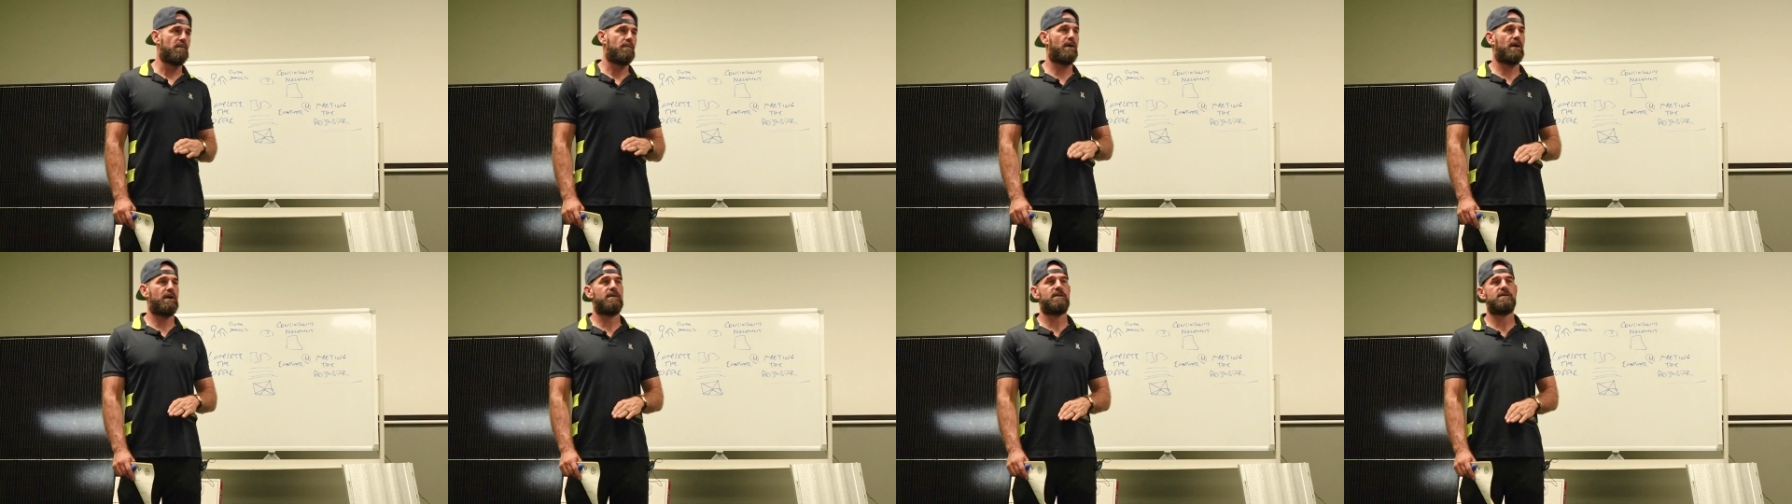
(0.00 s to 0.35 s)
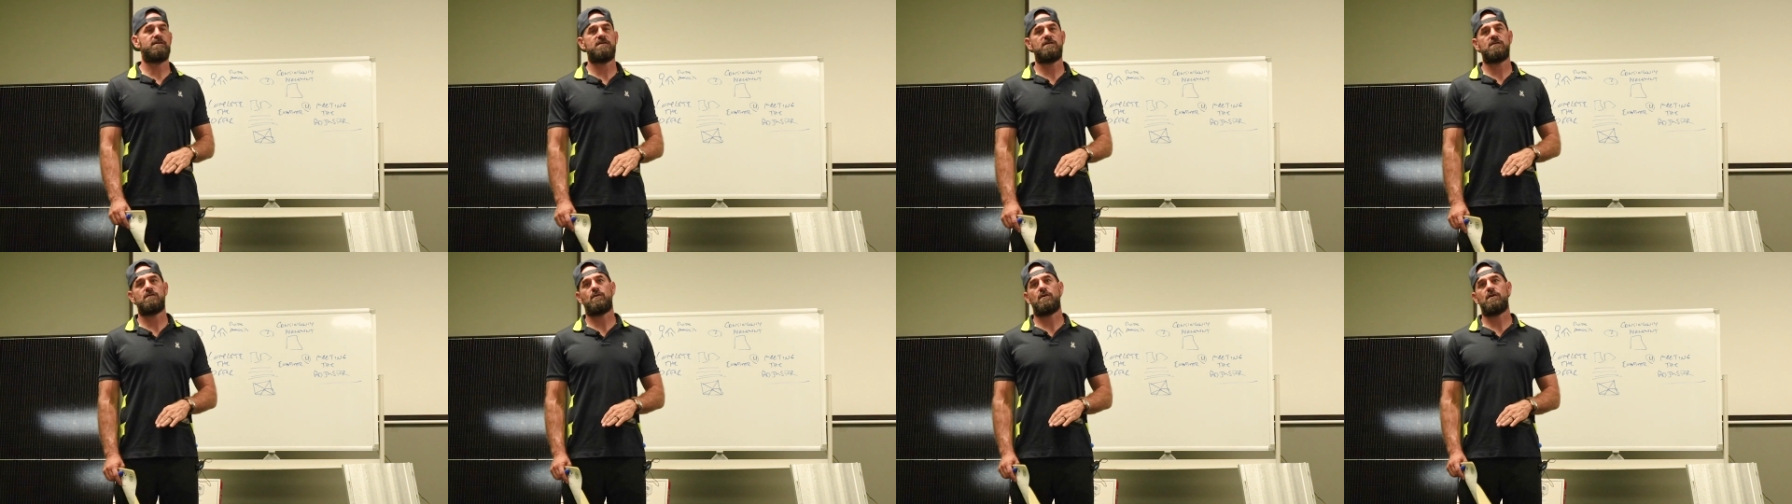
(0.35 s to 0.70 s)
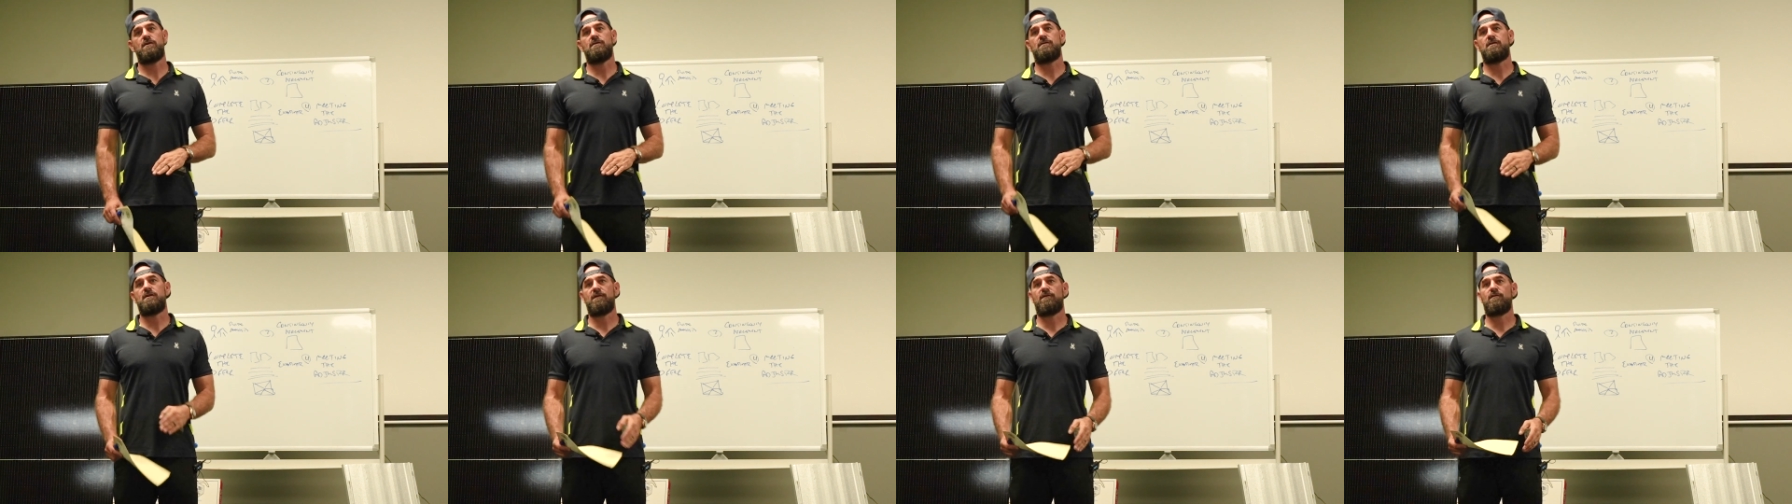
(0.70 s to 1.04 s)
but this is where
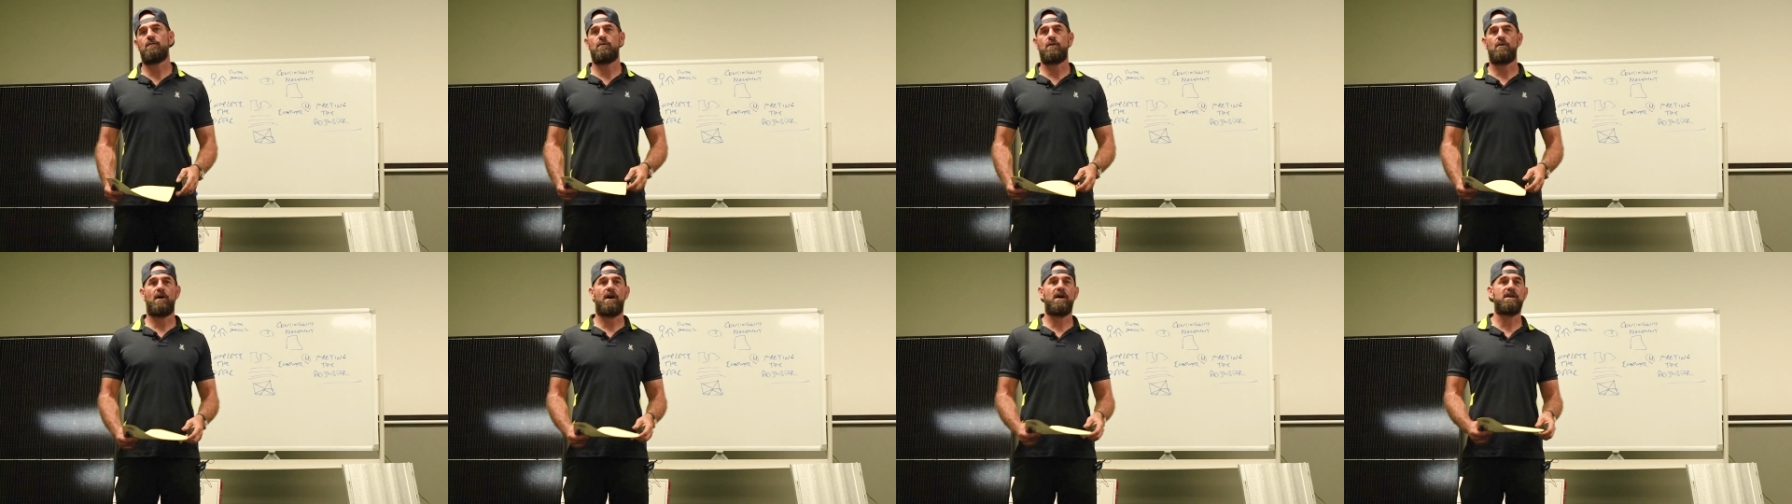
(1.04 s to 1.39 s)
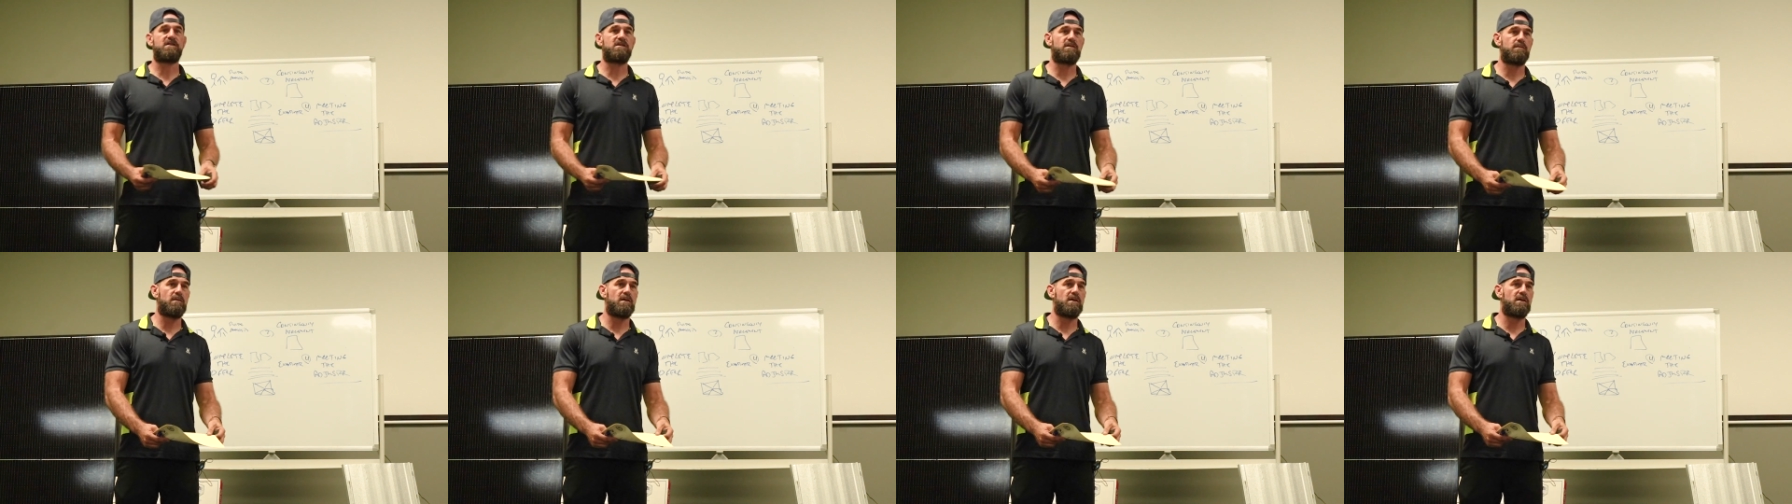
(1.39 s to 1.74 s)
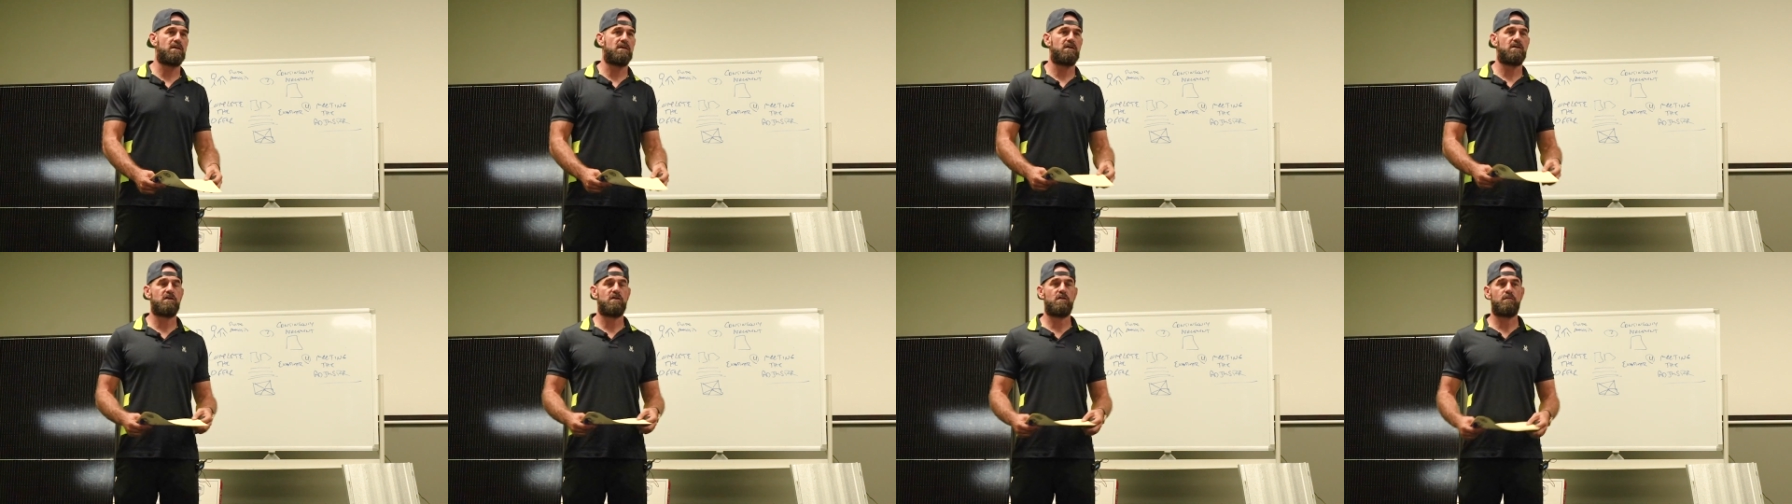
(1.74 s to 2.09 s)
you give them your
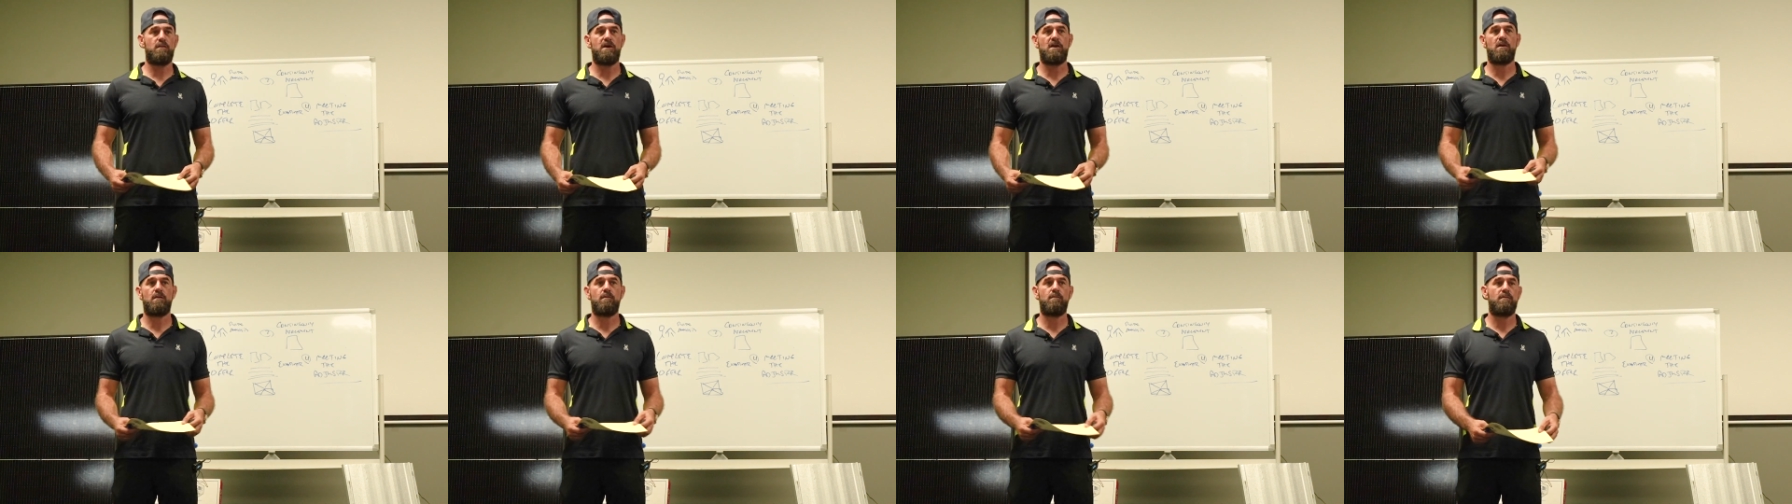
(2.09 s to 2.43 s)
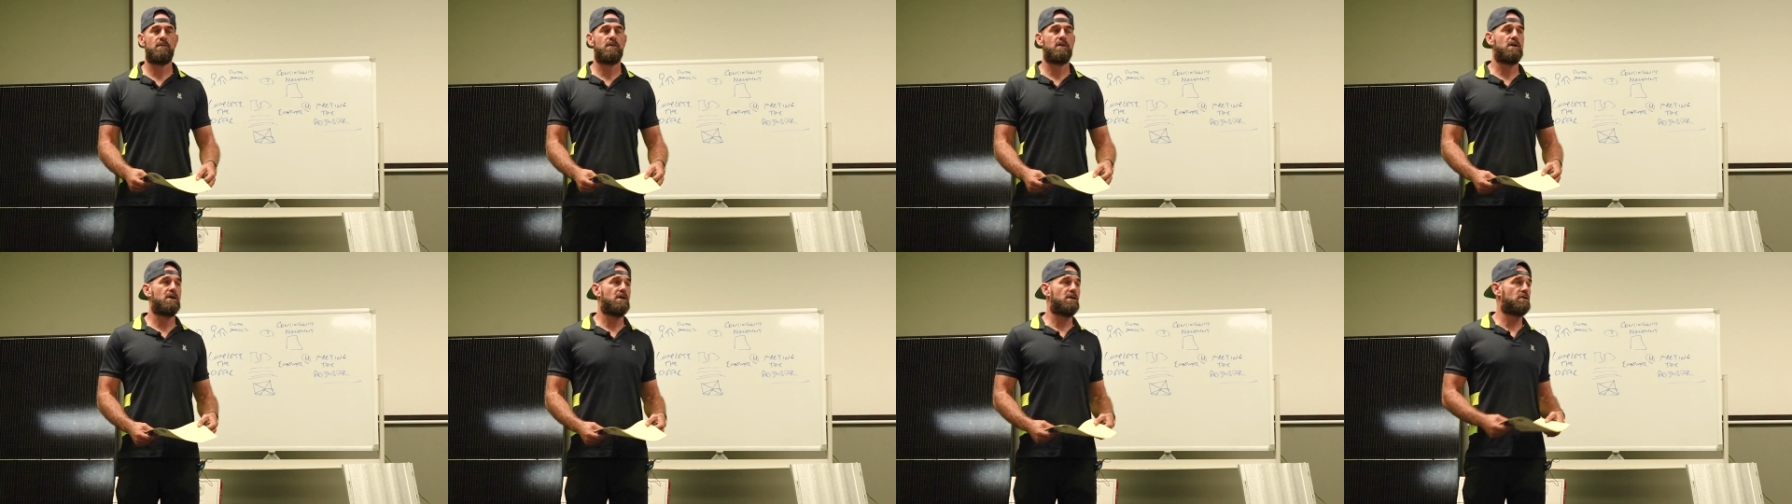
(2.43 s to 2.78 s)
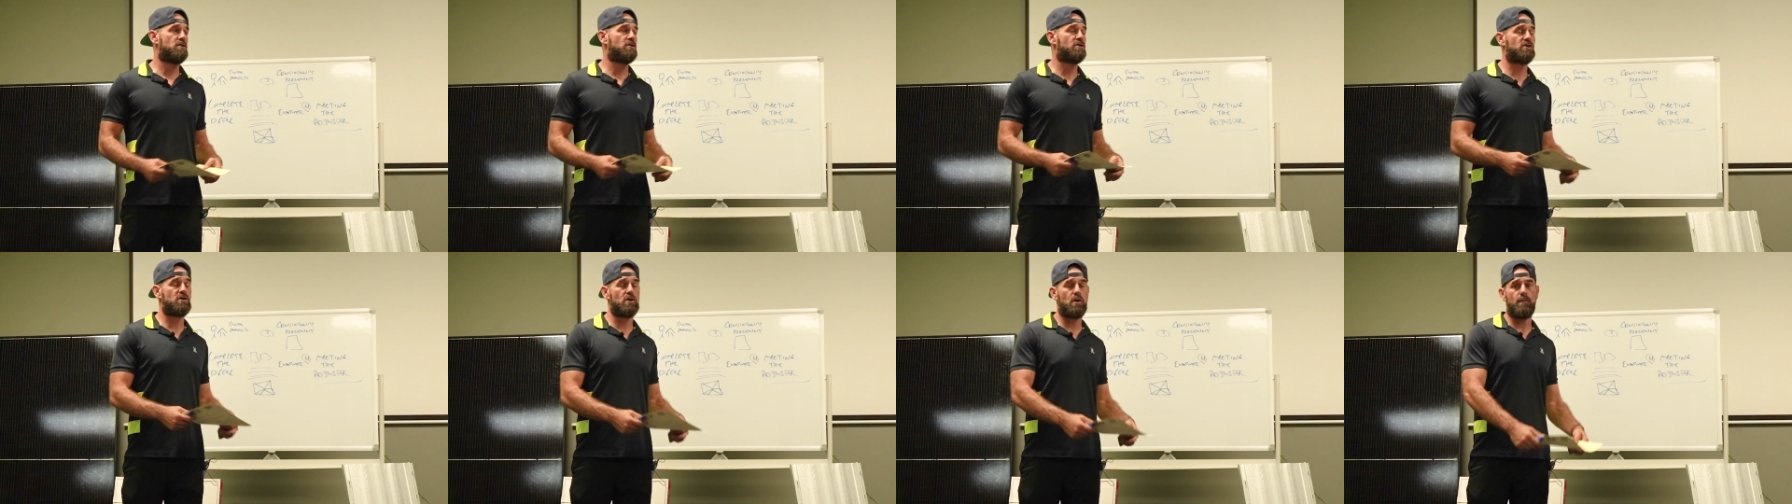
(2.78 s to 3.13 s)
estimate you meet them
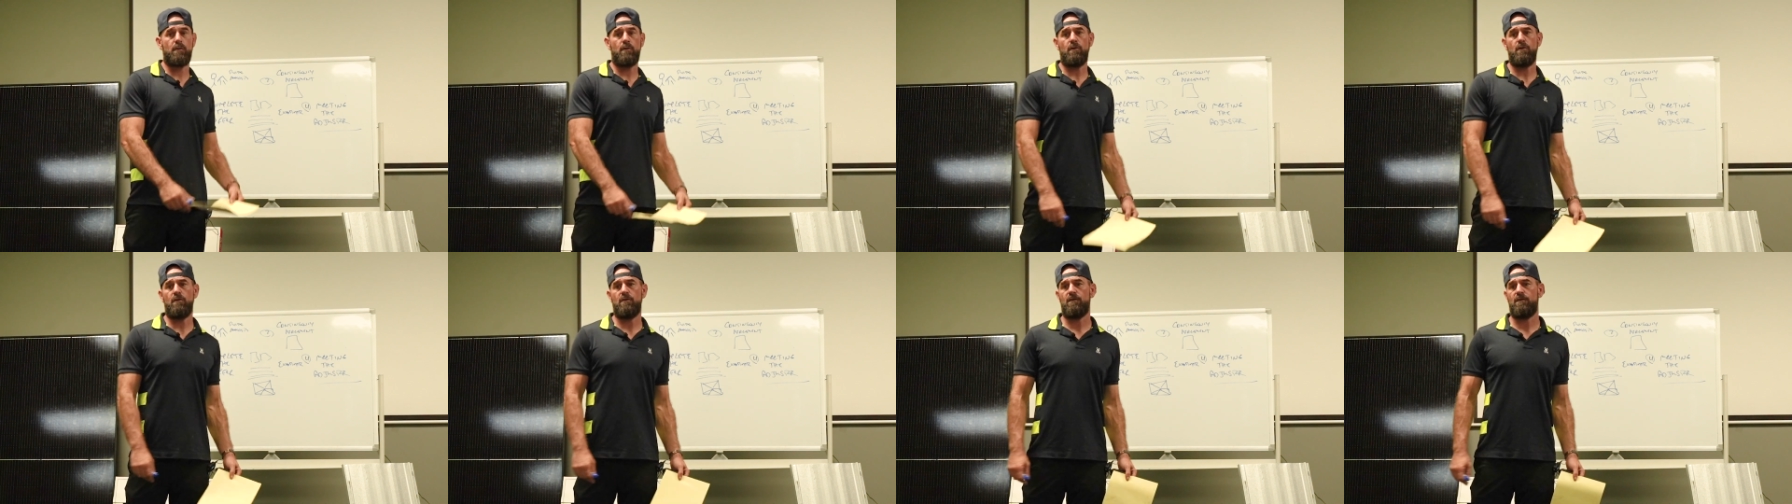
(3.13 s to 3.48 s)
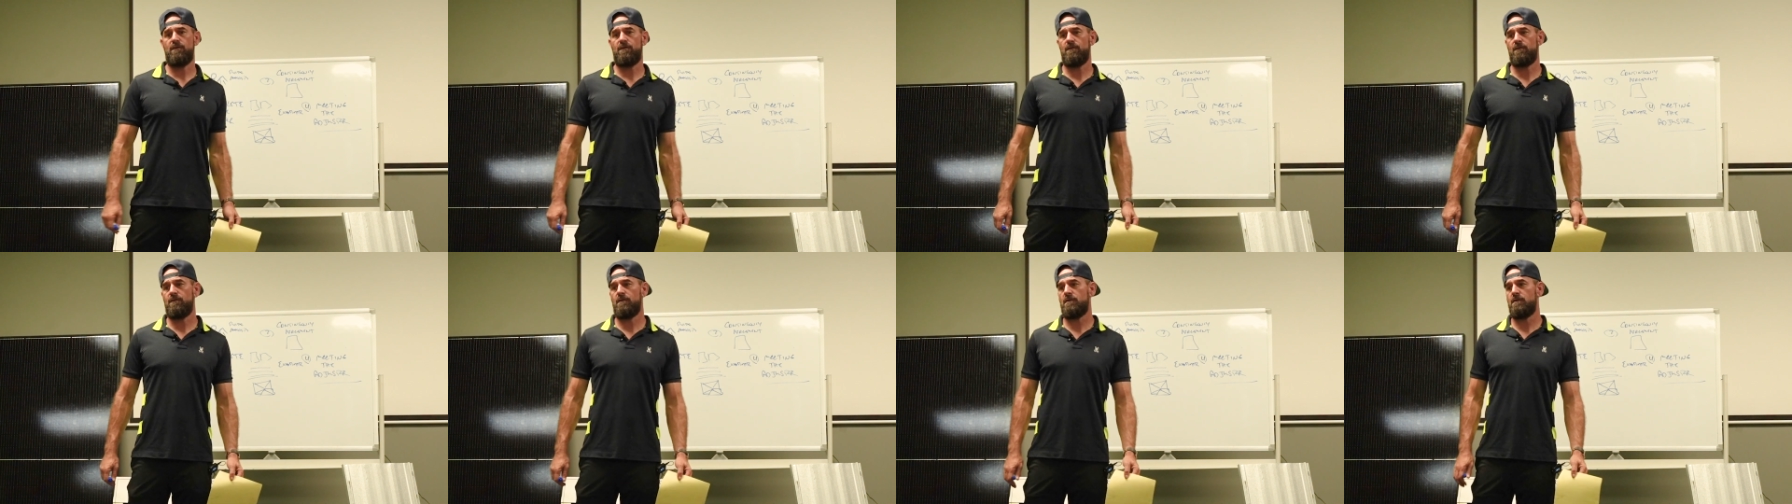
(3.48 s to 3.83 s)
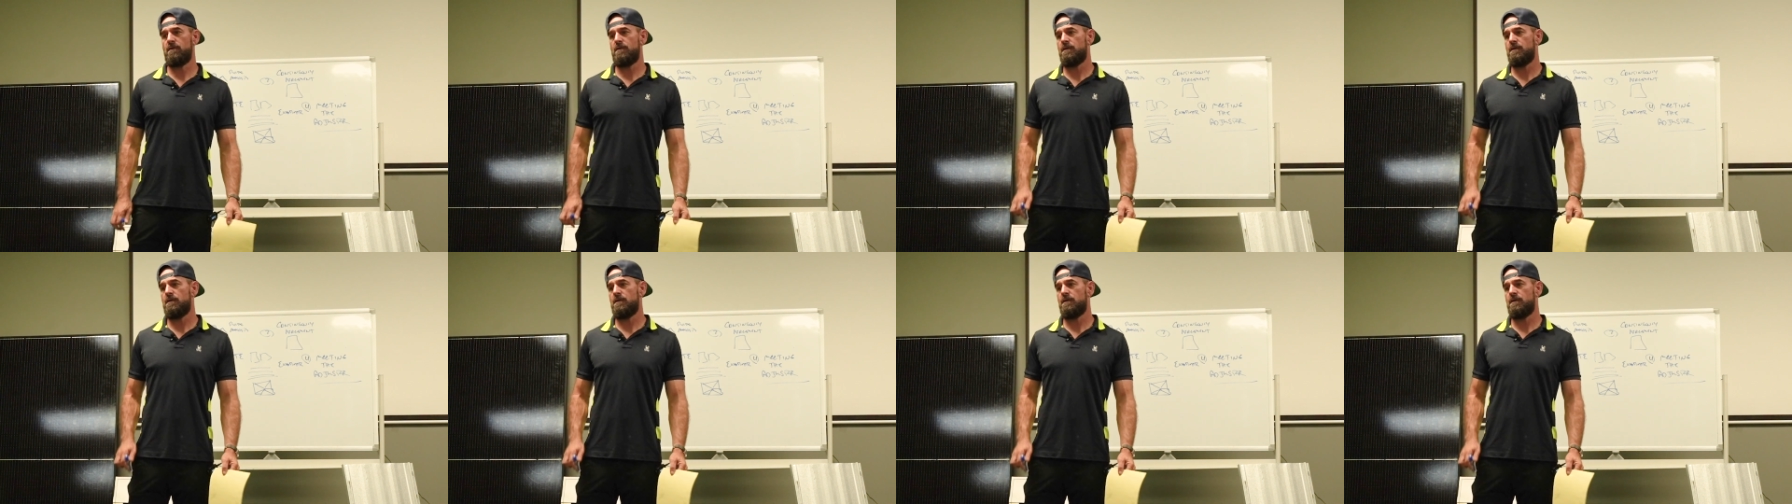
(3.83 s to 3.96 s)
you show them the roof